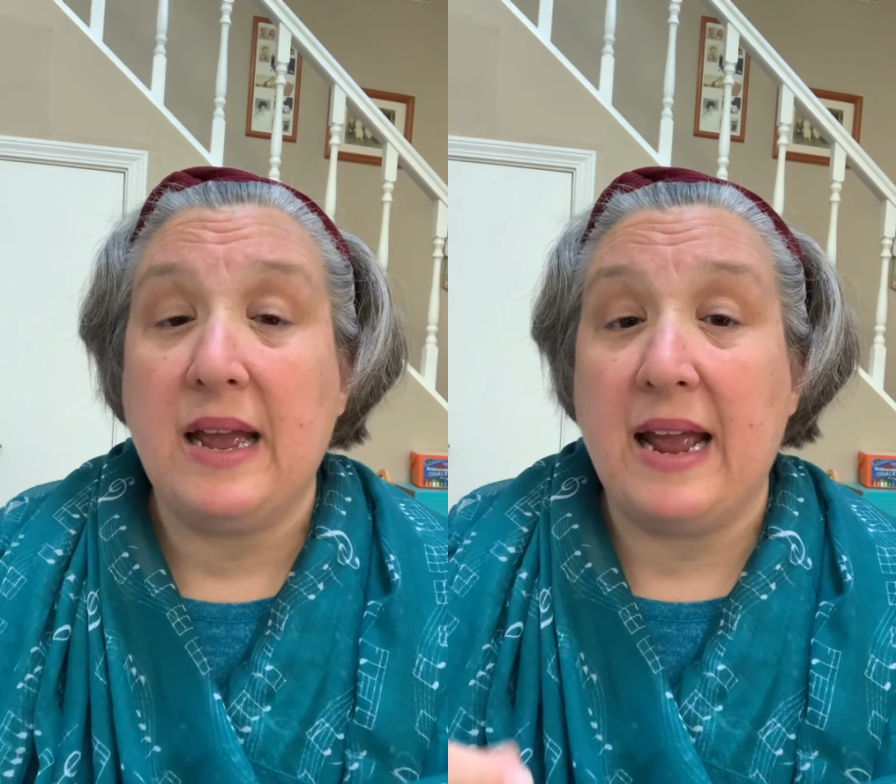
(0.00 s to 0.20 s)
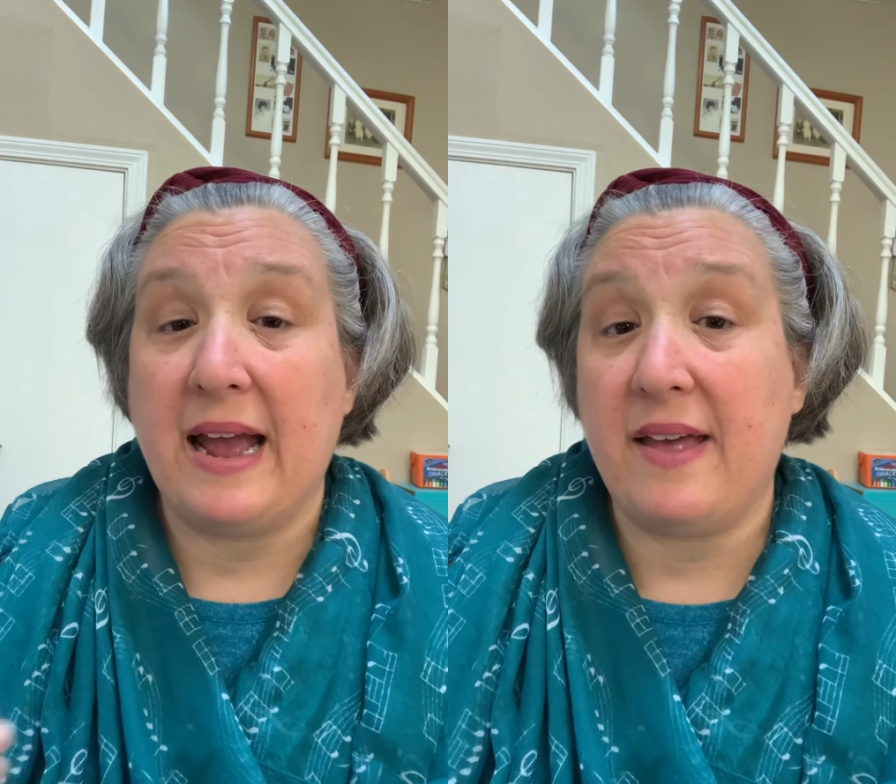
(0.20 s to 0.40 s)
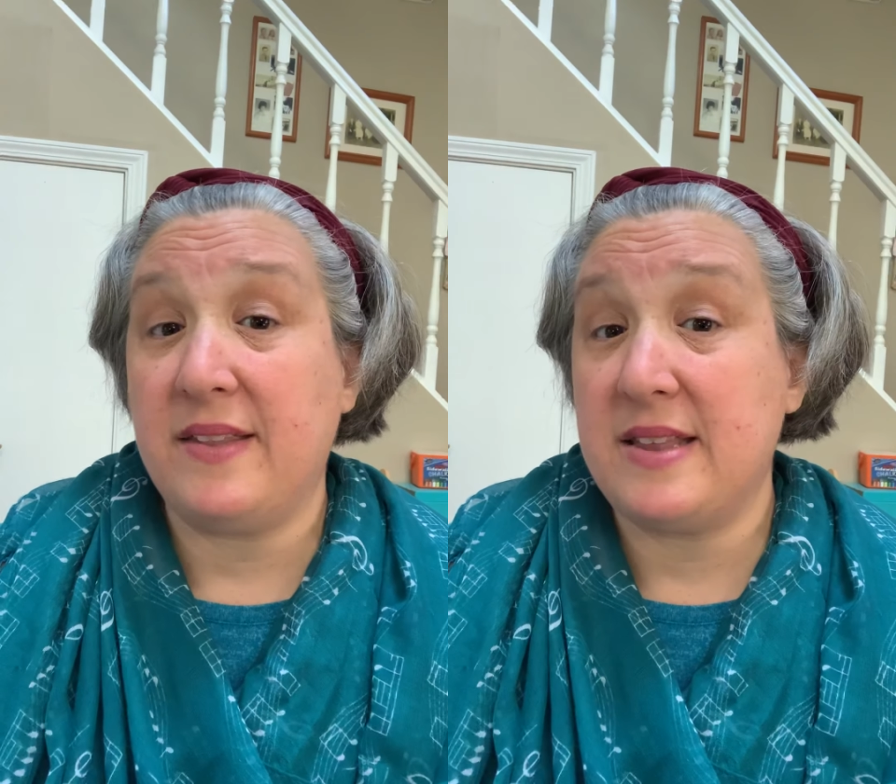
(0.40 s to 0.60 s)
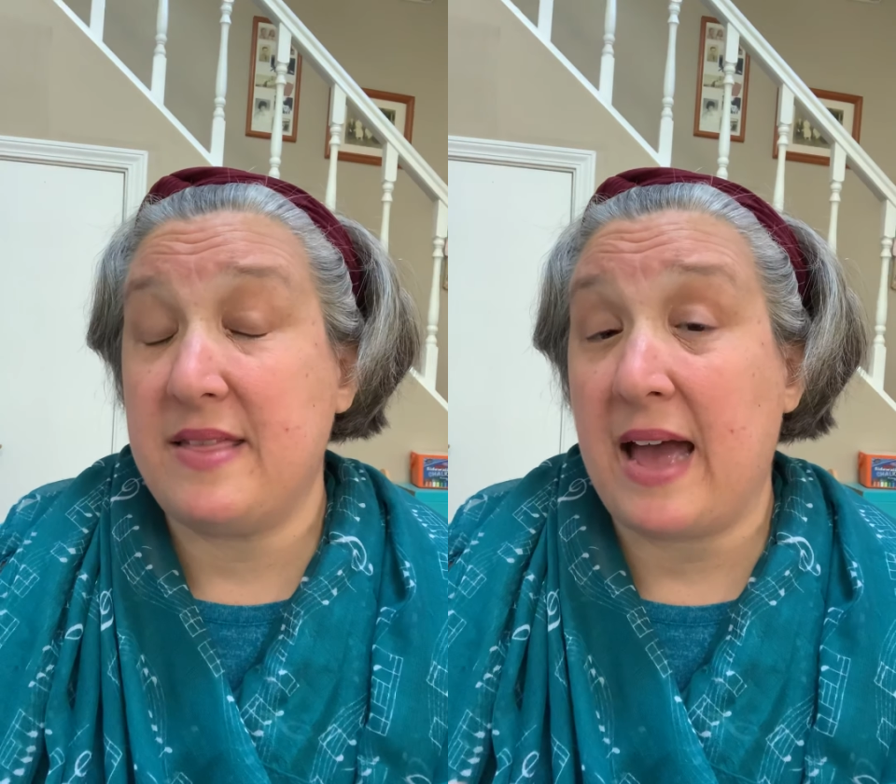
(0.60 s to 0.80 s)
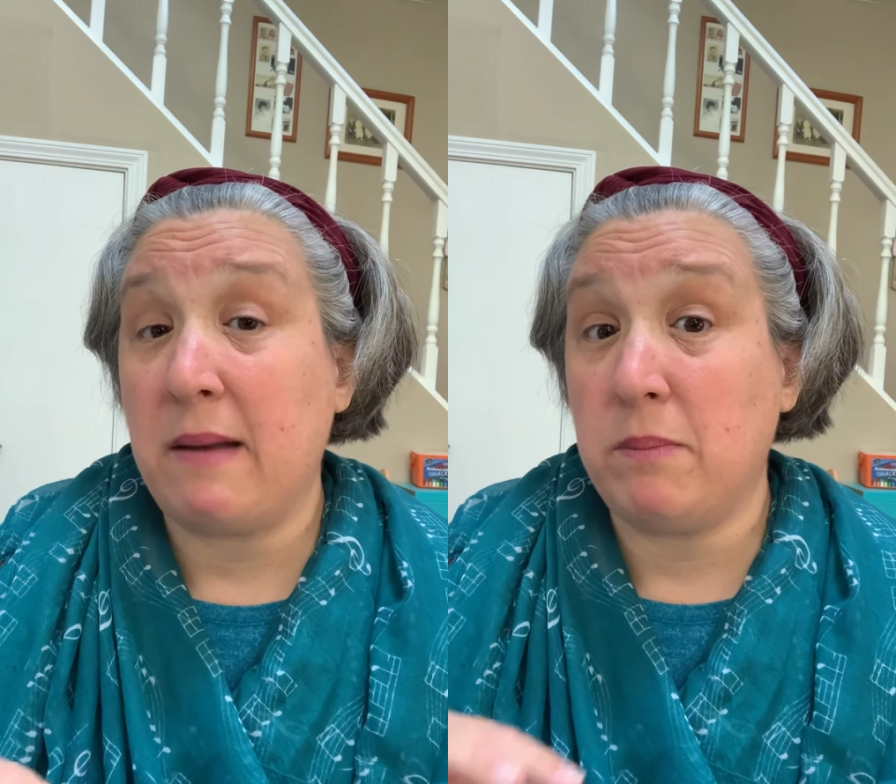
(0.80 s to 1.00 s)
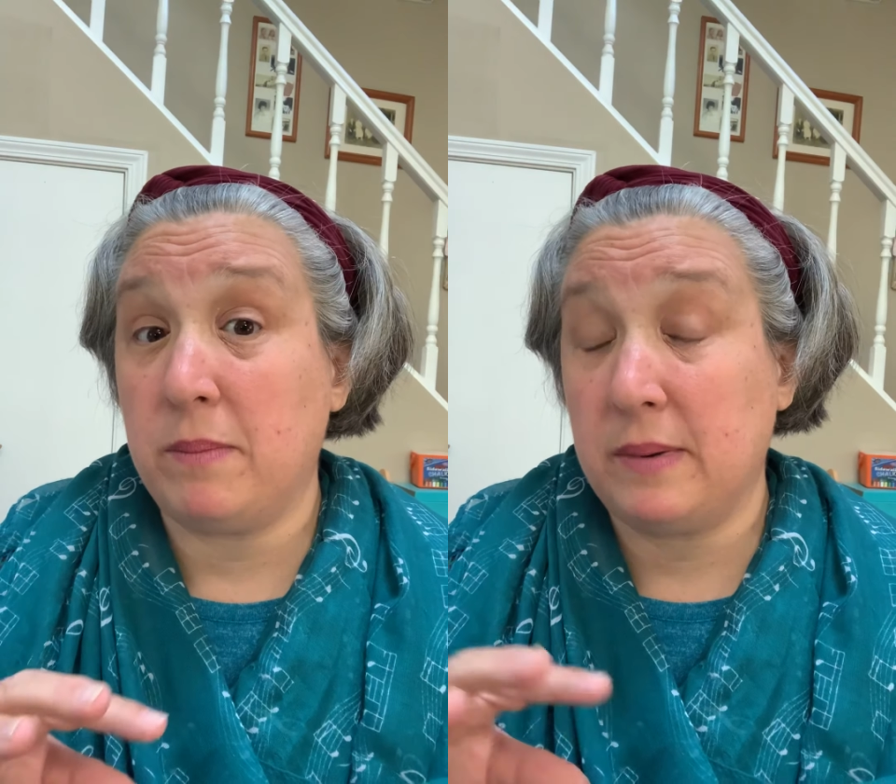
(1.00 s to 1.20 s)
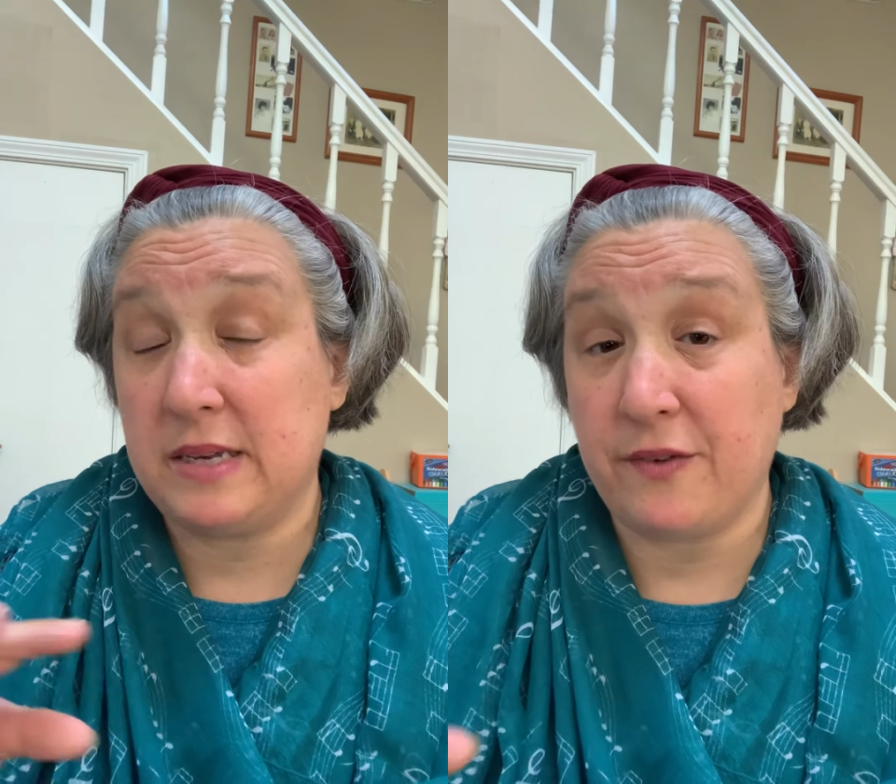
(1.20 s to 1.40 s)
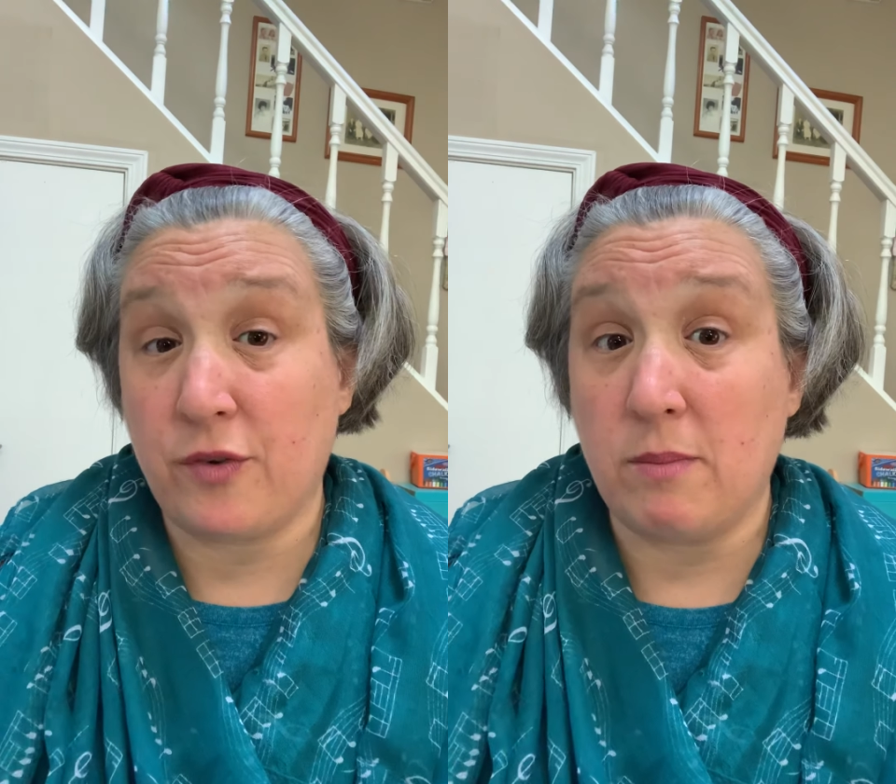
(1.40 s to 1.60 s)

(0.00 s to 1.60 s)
And that different